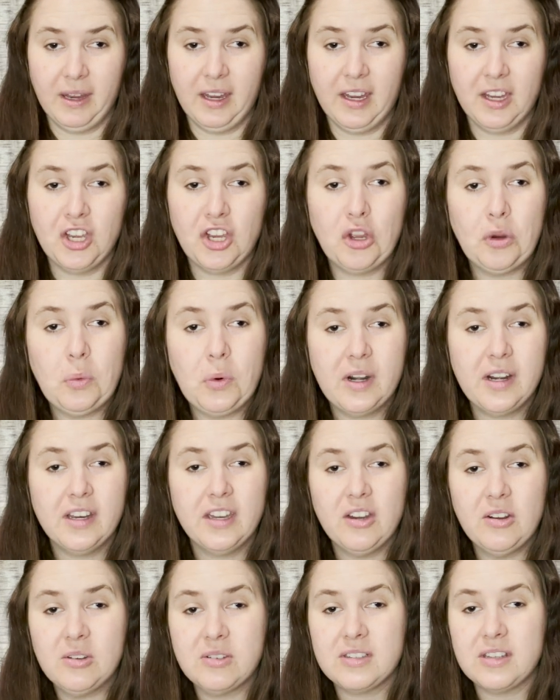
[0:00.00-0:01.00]
You
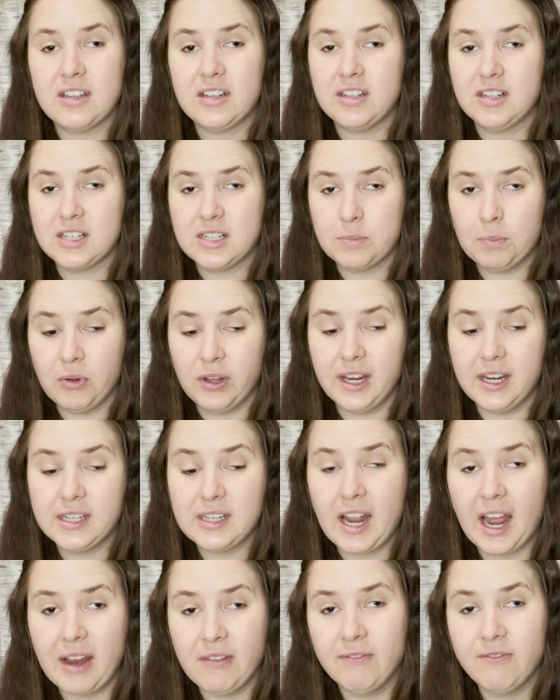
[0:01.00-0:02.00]
wouldn't use a display
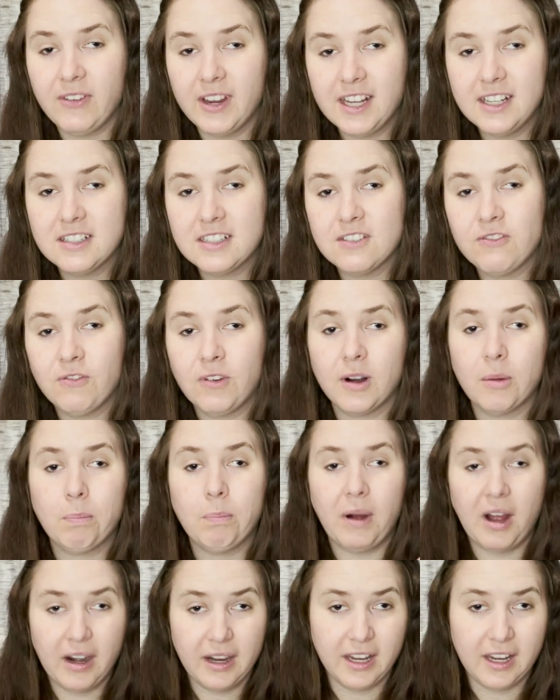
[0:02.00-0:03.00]
typeface for
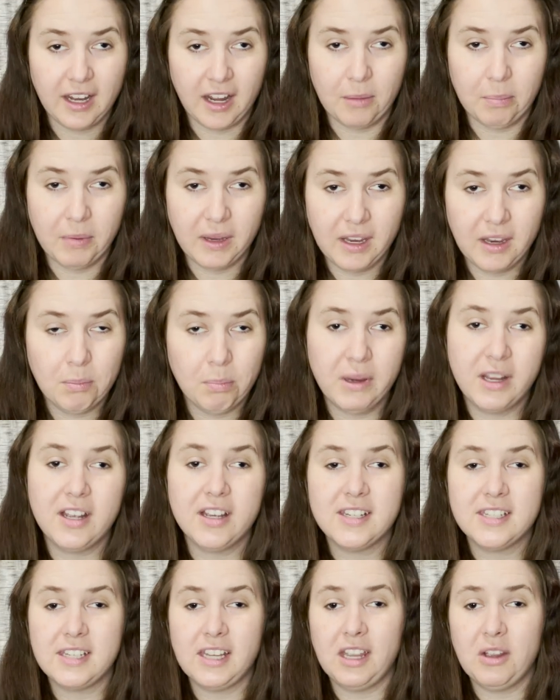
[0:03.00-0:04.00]
body copy
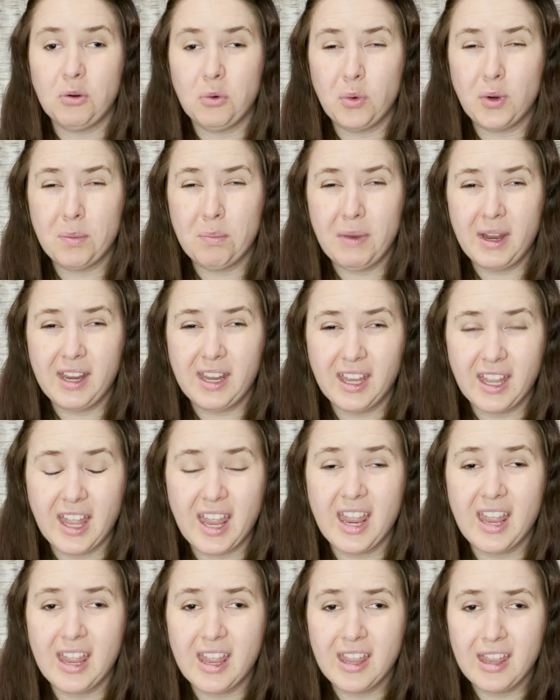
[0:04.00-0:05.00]
because it would make
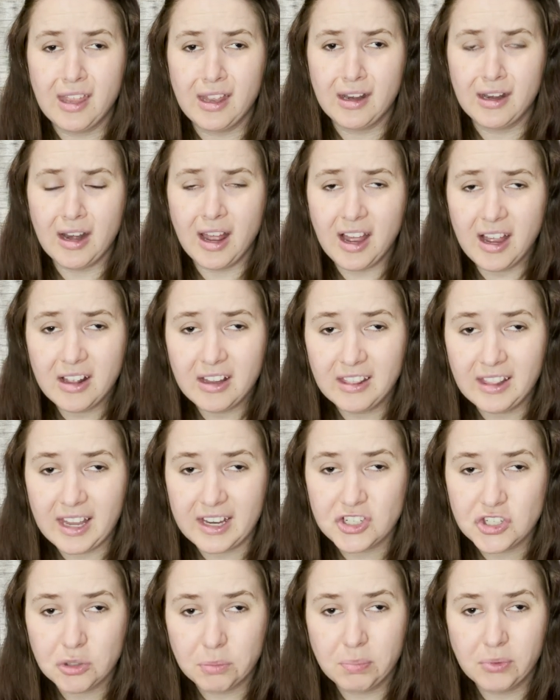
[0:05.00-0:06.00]
it not
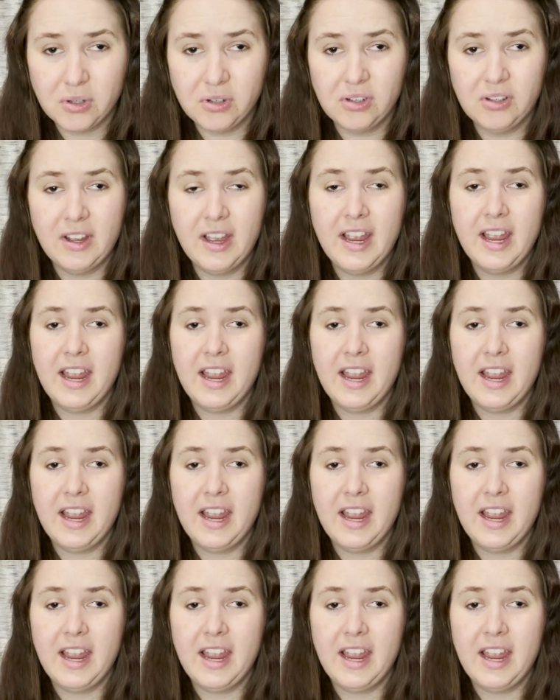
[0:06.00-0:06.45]
legible.